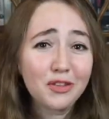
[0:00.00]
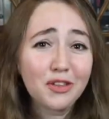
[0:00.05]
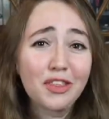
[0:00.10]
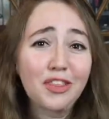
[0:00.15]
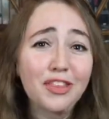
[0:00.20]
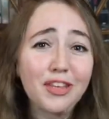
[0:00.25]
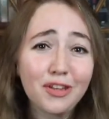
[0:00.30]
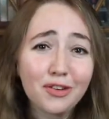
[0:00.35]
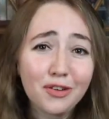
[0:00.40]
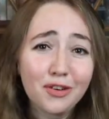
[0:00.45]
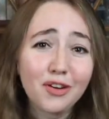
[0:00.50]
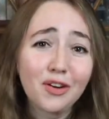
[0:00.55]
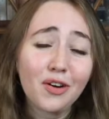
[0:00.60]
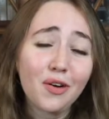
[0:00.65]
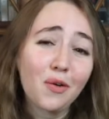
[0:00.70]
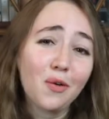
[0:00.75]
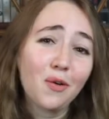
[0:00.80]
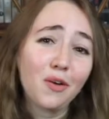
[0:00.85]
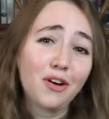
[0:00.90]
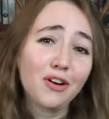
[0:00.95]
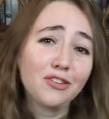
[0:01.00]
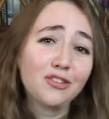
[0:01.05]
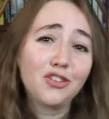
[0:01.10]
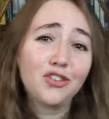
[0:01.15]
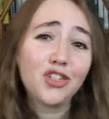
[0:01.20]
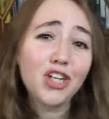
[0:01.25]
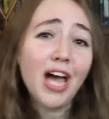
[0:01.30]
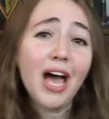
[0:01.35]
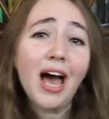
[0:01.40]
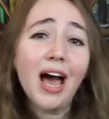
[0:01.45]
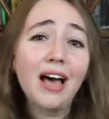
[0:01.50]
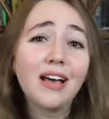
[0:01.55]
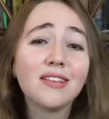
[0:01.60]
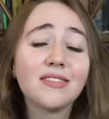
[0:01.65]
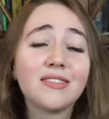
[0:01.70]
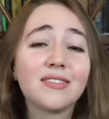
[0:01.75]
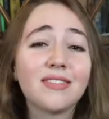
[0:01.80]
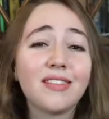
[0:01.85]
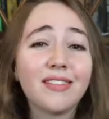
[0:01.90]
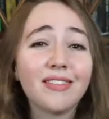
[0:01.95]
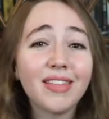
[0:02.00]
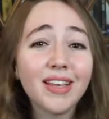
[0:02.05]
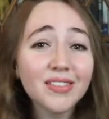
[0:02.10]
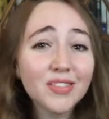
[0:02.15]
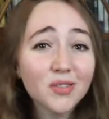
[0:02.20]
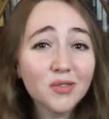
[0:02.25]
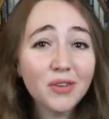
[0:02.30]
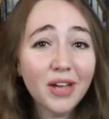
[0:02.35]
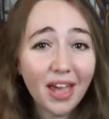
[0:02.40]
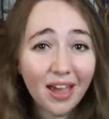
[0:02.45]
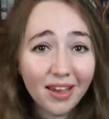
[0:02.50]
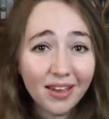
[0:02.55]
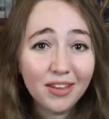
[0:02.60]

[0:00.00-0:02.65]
theater or jazz, that's okay.